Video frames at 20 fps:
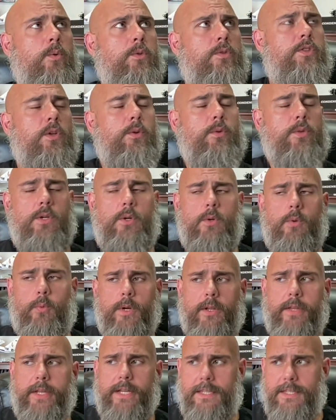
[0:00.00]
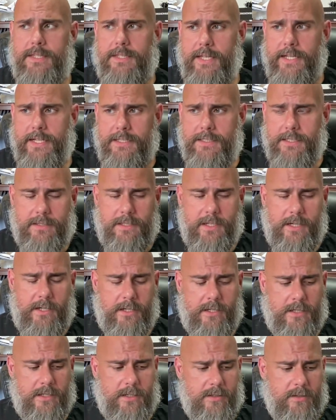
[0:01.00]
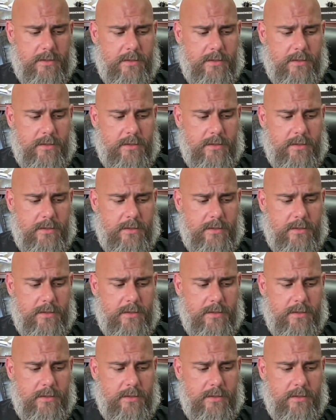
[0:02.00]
do you really think that